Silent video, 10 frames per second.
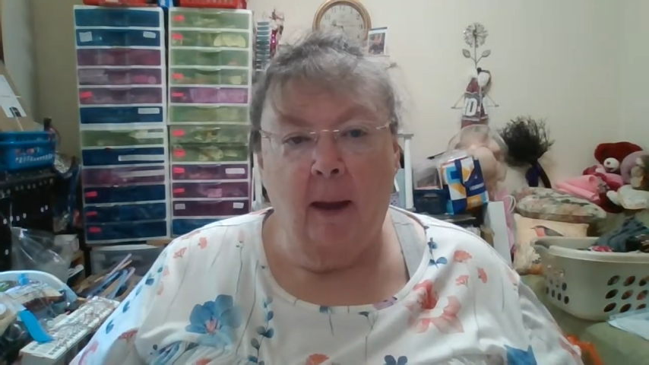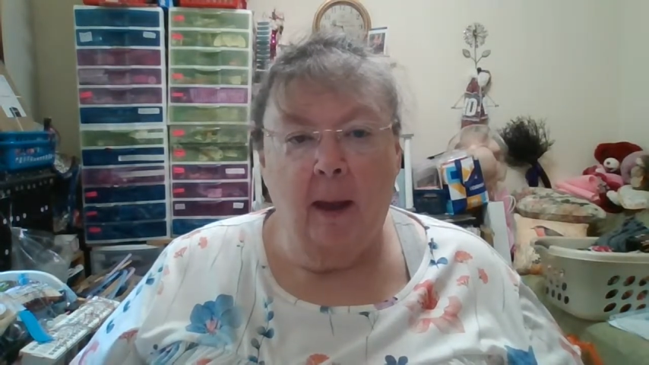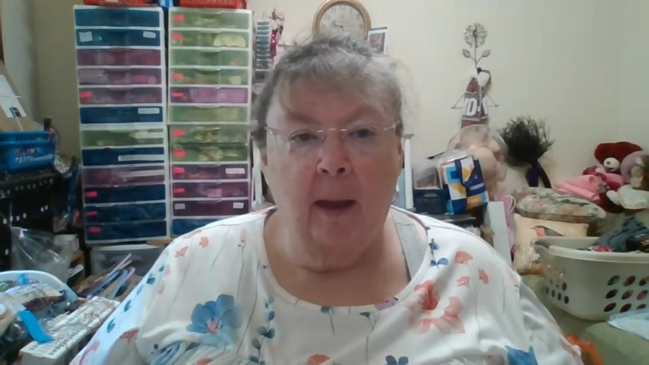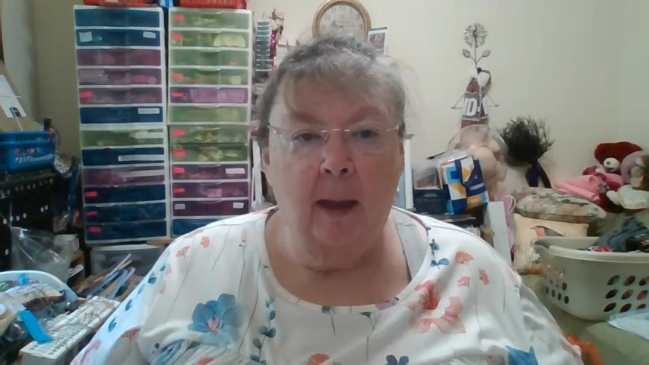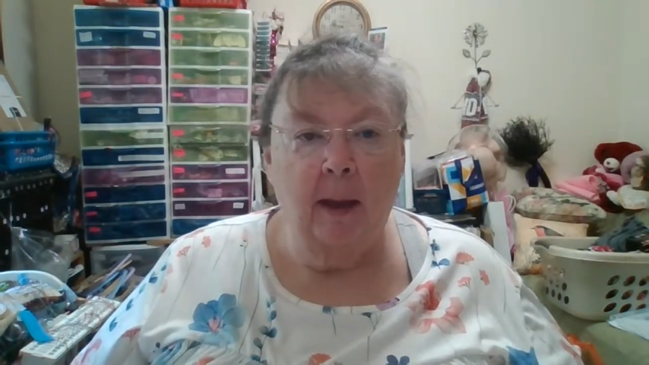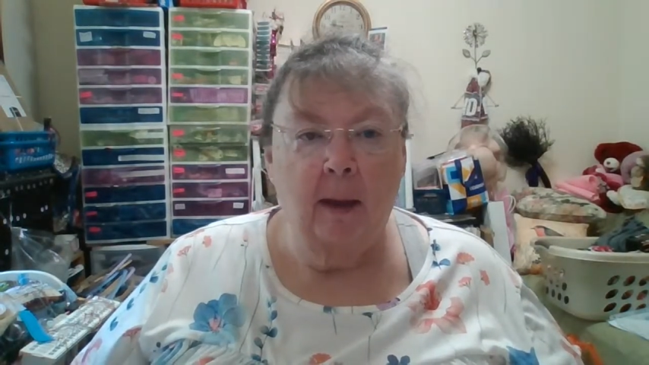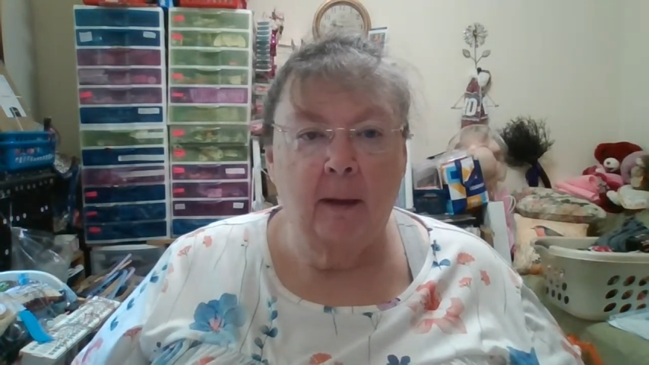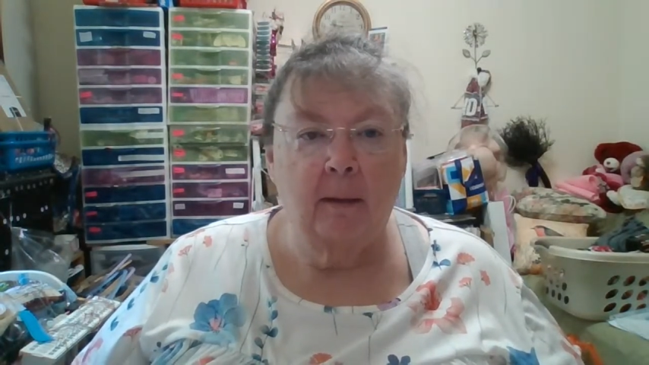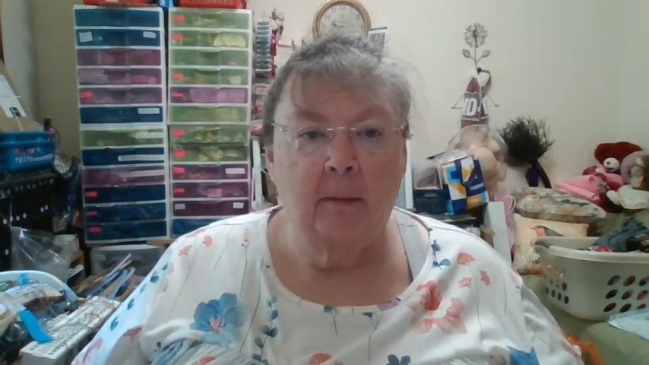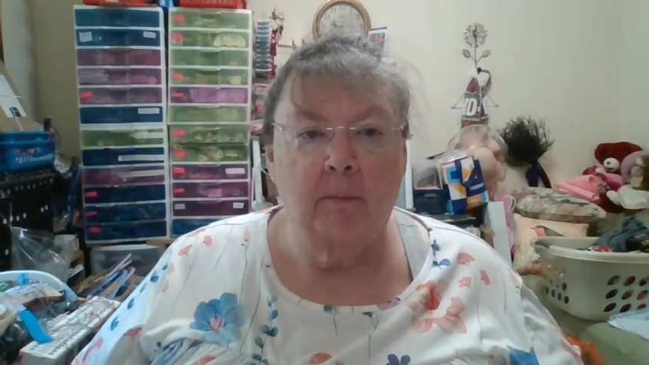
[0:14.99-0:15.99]

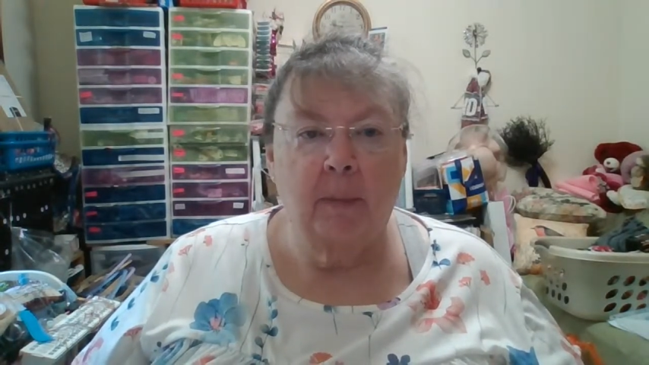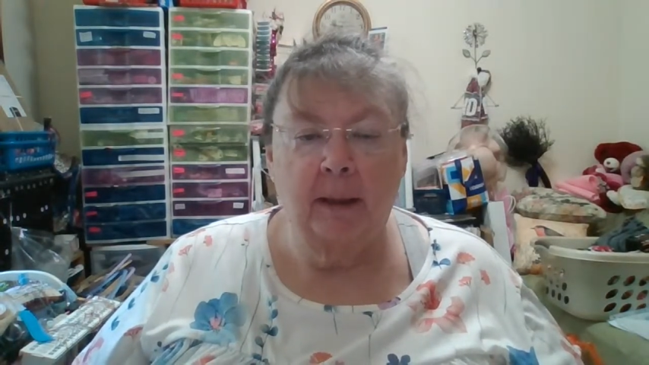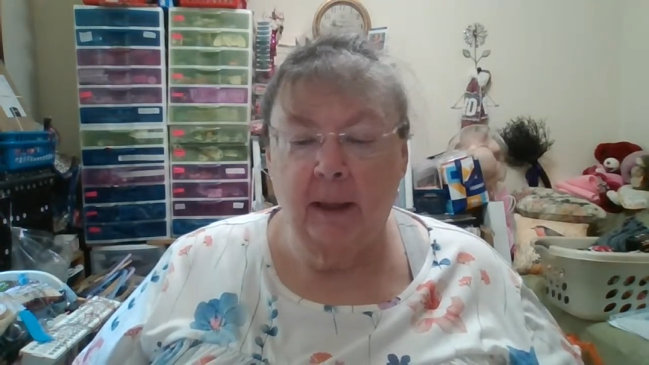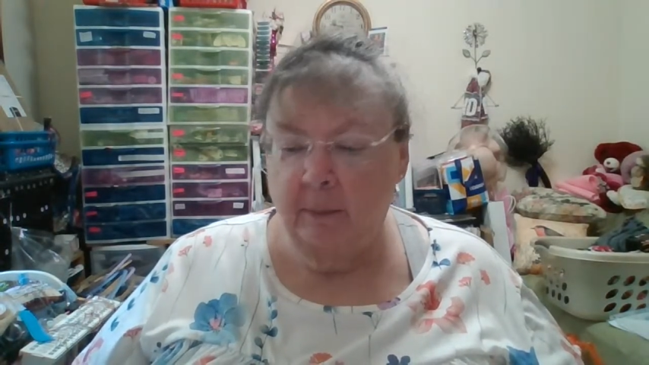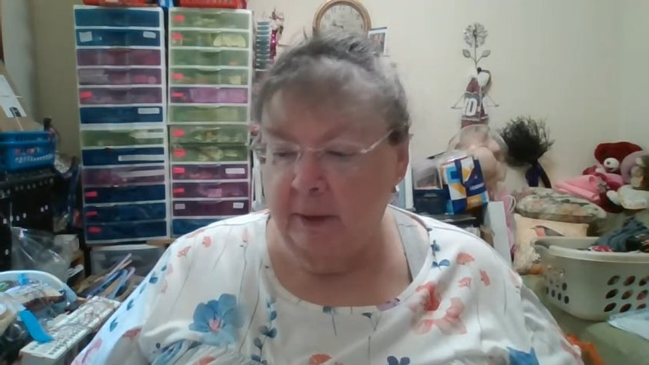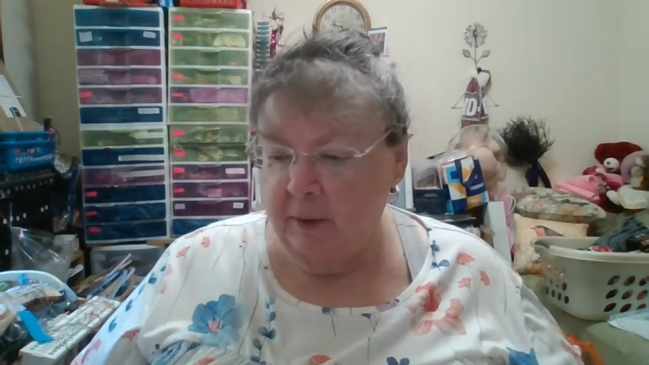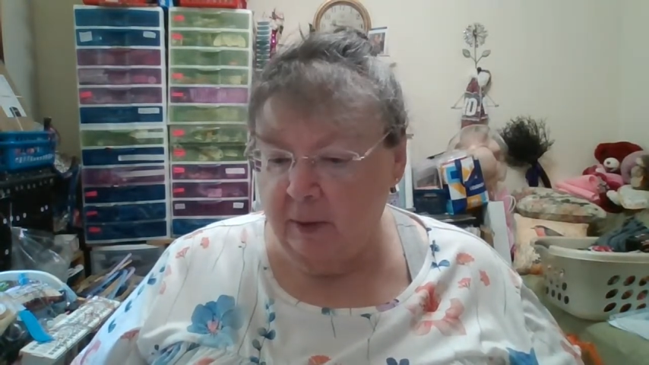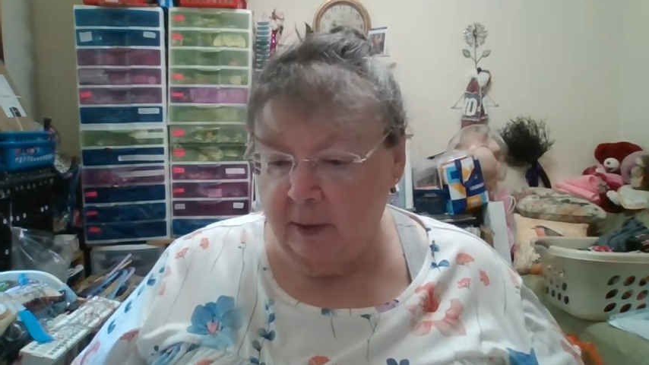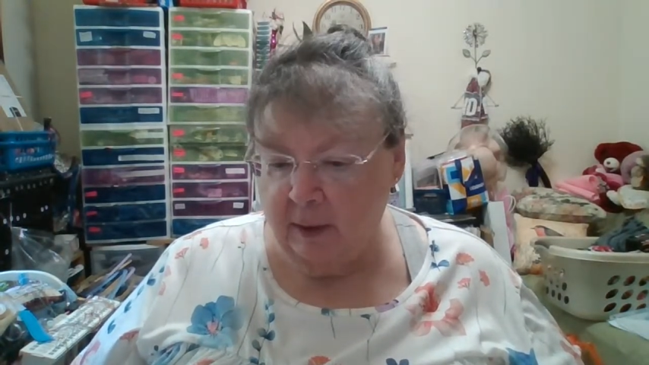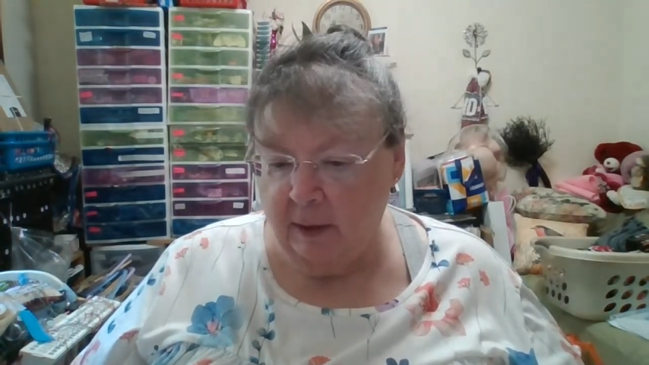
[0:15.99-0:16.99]
And my name
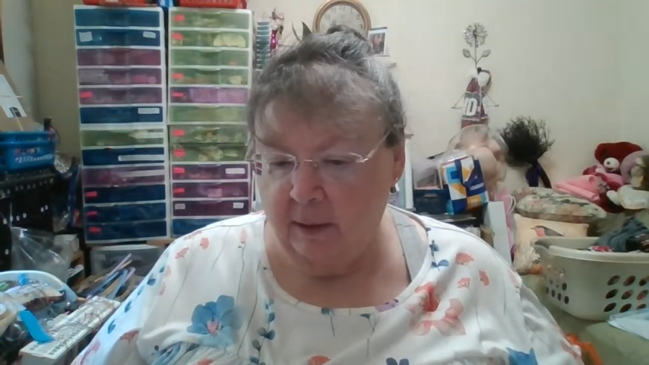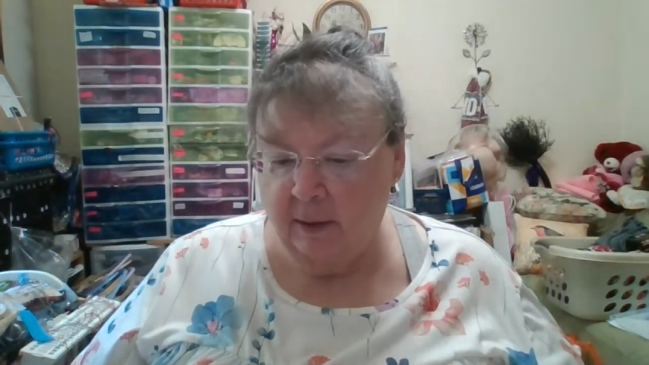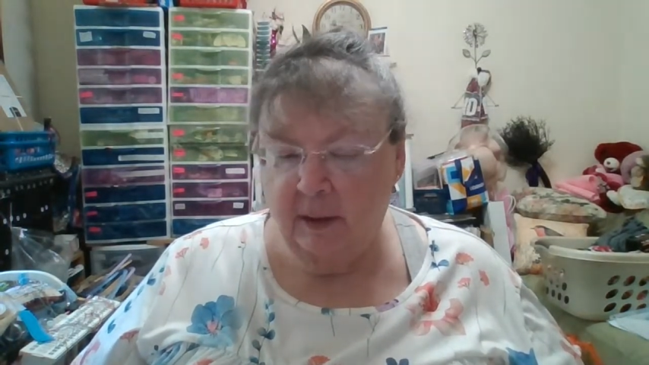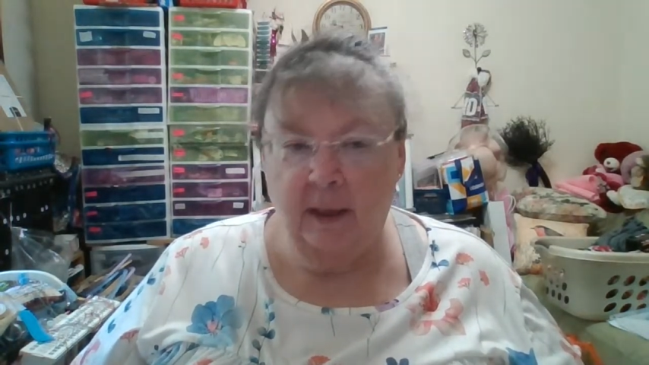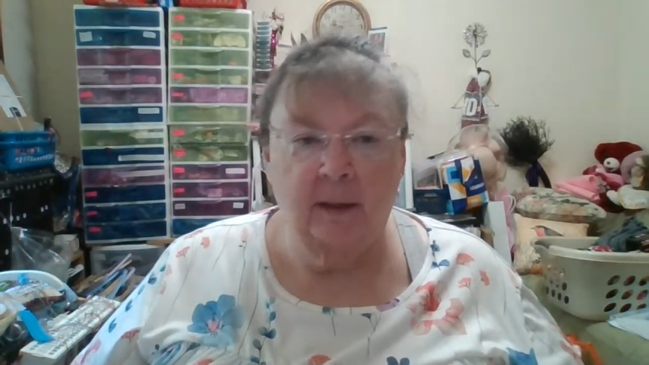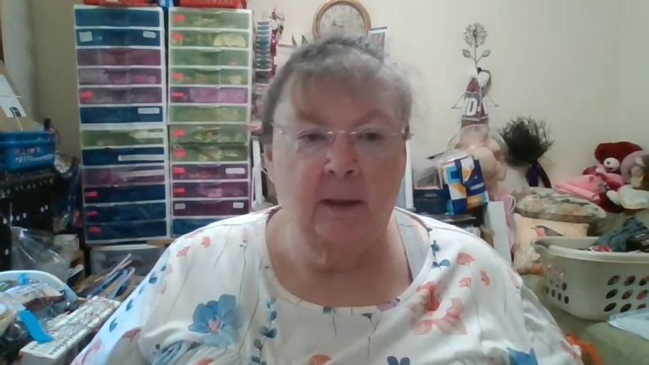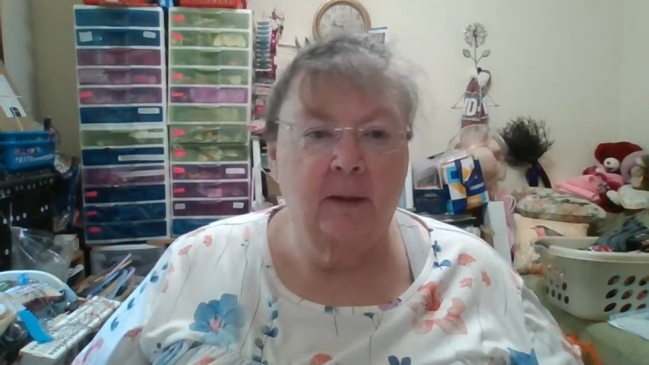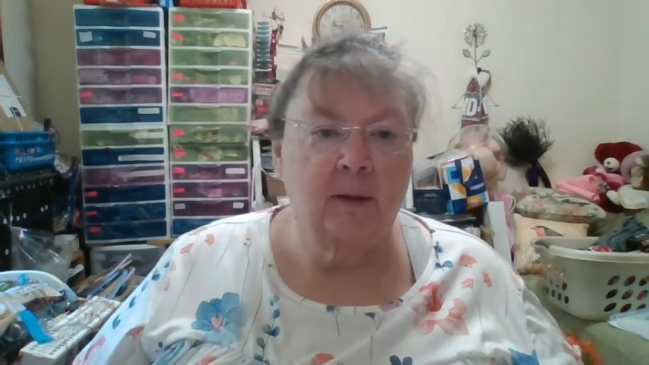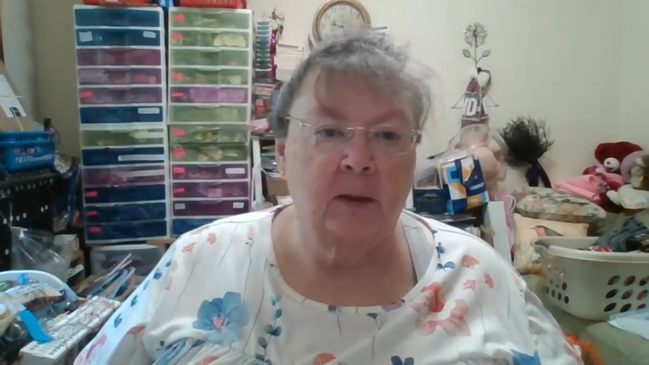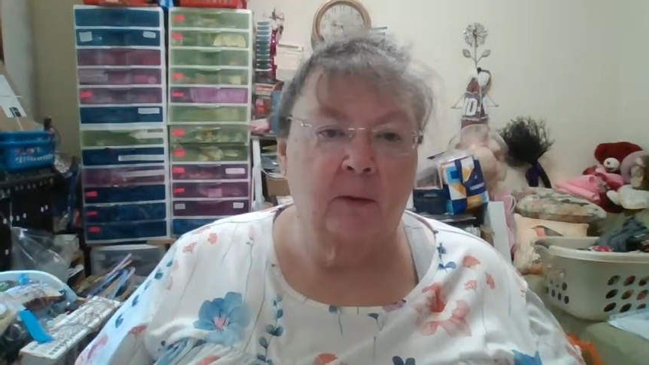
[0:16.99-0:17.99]
is Sandy the
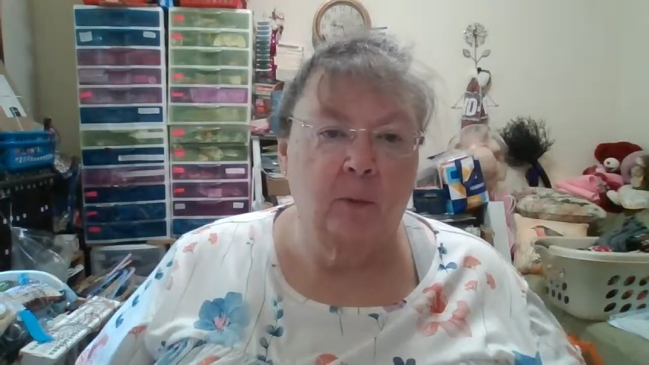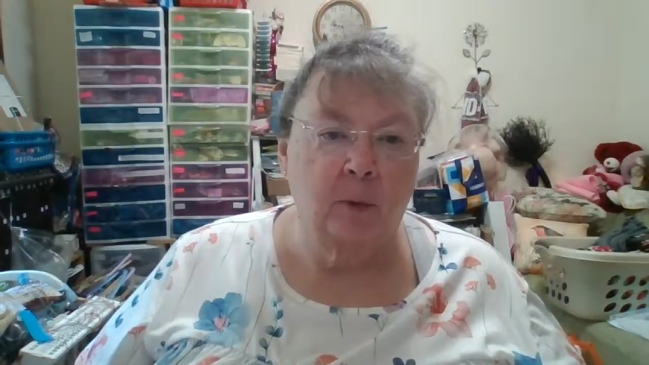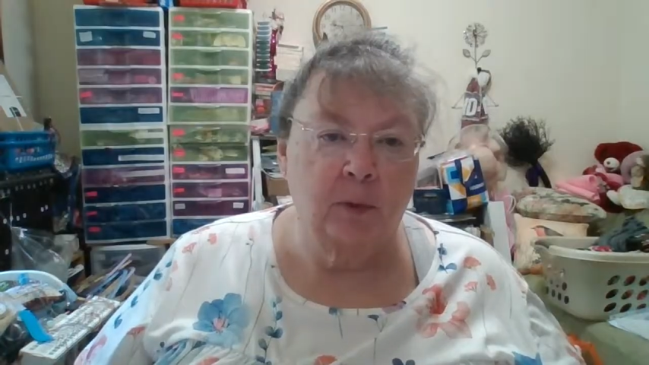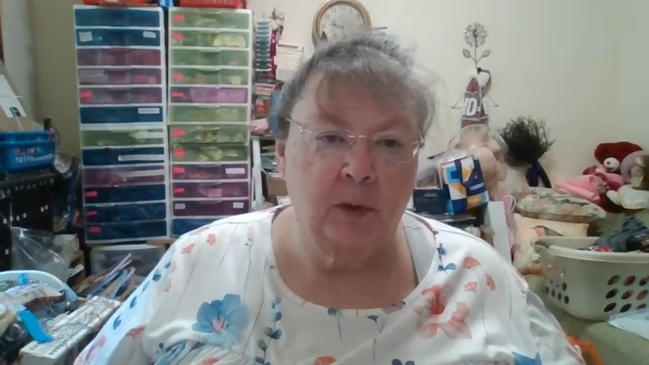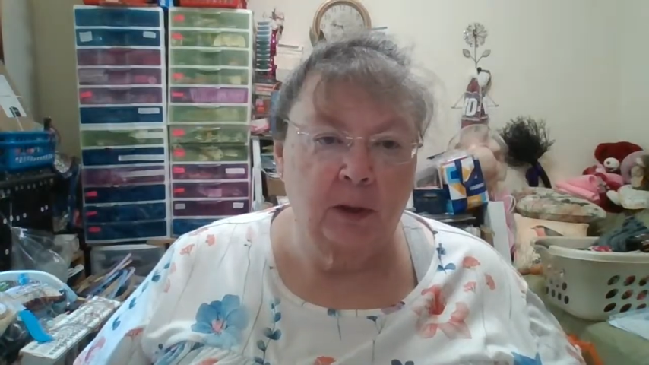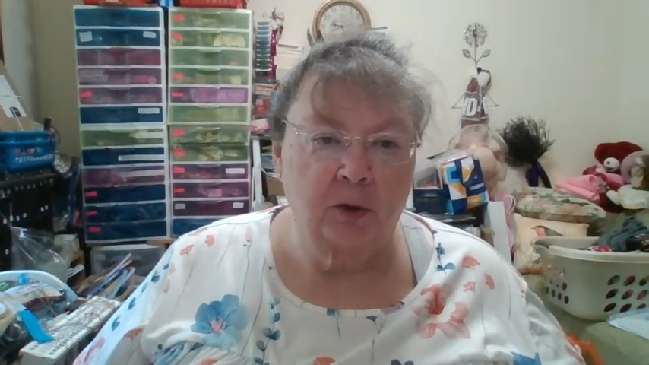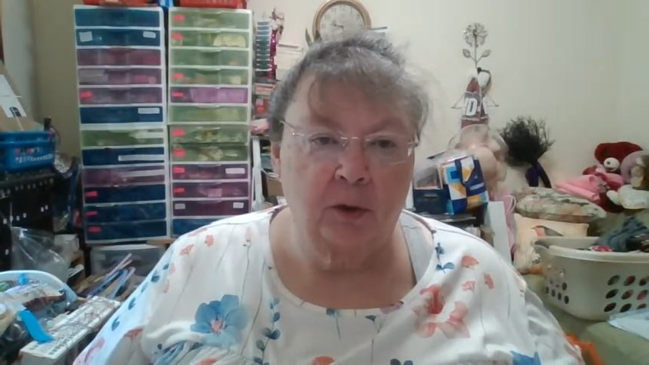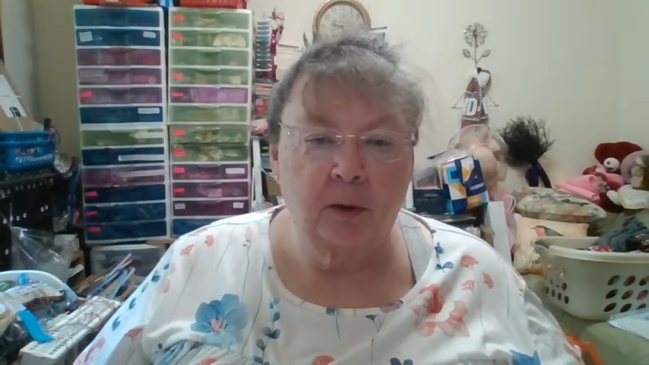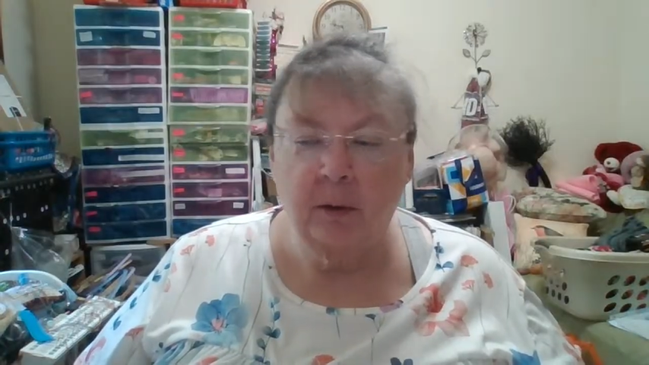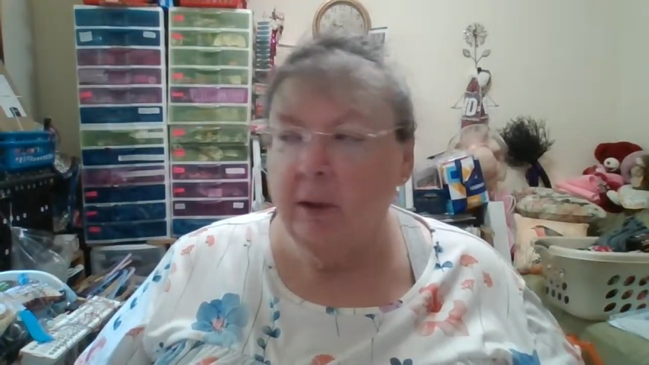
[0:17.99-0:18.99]
Sunroom Stitcher.